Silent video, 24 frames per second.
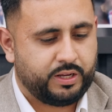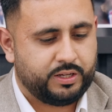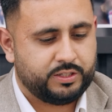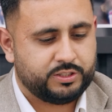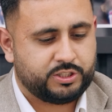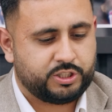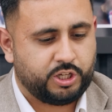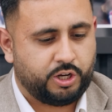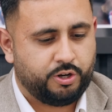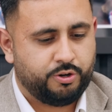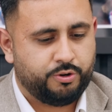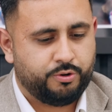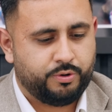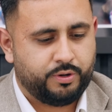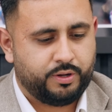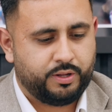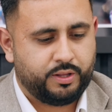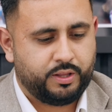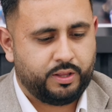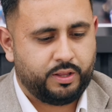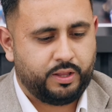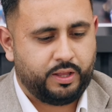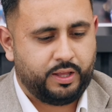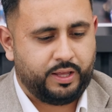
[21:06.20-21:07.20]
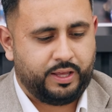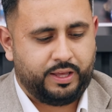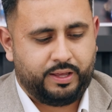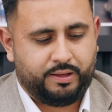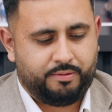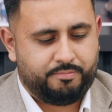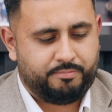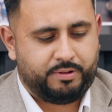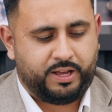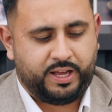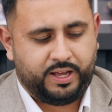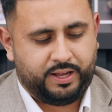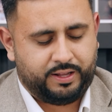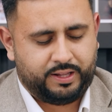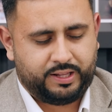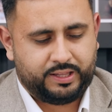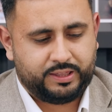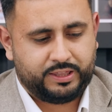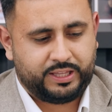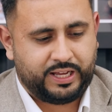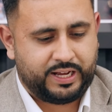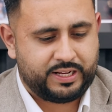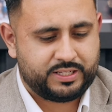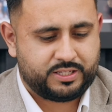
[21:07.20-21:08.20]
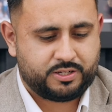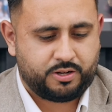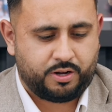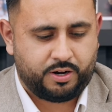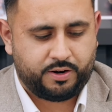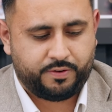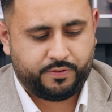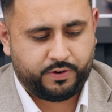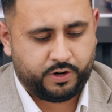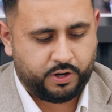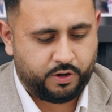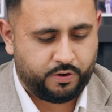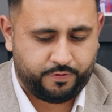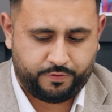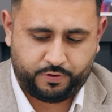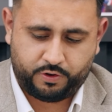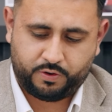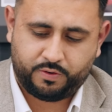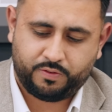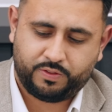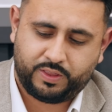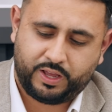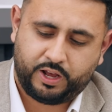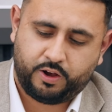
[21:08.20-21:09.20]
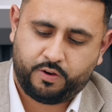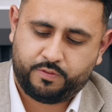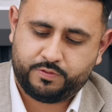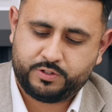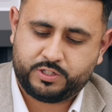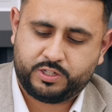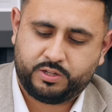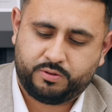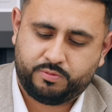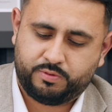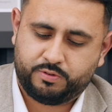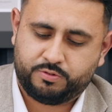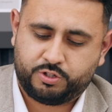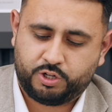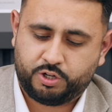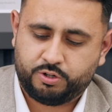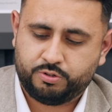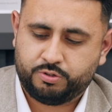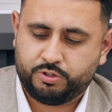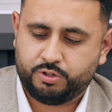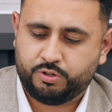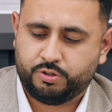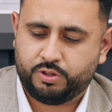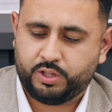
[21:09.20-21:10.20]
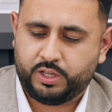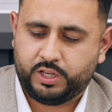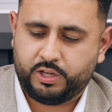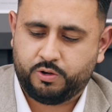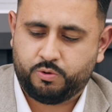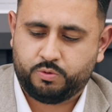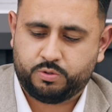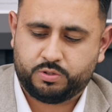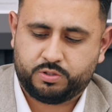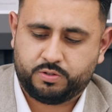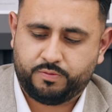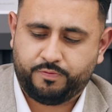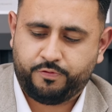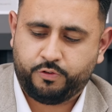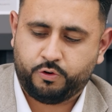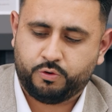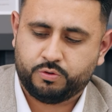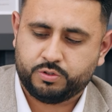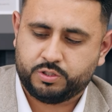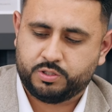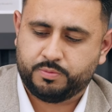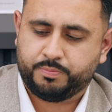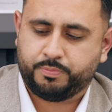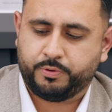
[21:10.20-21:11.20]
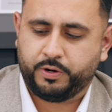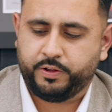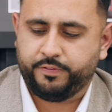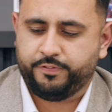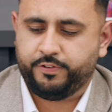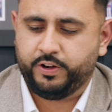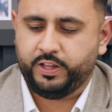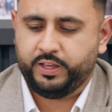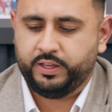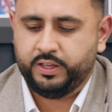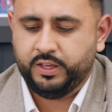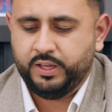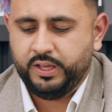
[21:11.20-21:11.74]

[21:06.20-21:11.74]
So that's kind of an overview of that. Obviously, we've shown you the Audison Forza briefly.